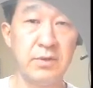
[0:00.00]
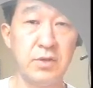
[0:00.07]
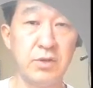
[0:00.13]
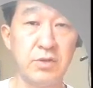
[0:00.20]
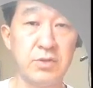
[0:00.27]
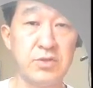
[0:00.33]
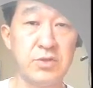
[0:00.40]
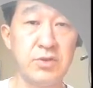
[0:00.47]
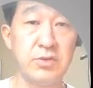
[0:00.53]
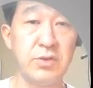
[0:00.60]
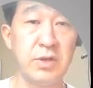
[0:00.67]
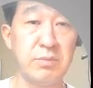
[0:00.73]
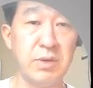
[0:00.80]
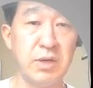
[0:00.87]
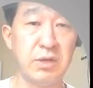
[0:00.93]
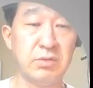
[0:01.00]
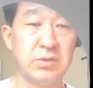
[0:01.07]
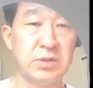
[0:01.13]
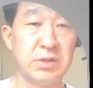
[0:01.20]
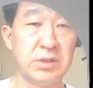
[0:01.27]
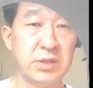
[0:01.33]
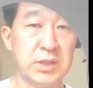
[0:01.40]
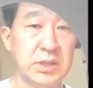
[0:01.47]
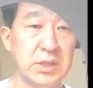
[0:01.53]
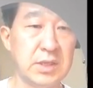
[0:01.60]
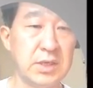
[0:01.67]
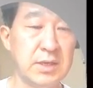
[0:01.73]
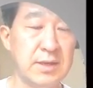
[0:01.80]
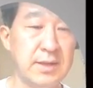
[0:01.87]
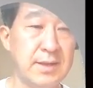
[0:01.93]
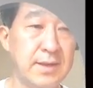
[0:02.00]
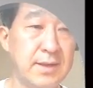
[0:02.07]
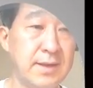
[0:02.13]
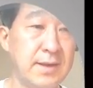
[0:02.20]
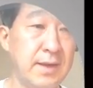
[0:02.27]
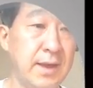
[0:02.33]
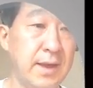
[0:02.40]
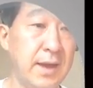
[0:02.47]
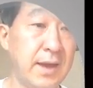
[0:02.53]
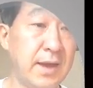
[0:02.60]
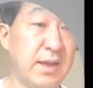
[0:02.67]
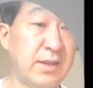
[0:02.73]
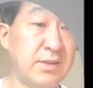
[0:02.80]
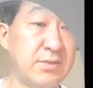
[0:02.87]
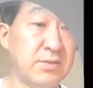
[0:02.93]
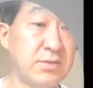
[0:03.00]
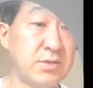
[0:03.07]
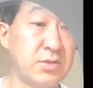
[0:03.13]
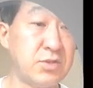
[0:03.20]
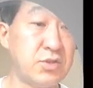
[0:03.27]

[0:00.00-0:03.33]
you go to studio mode and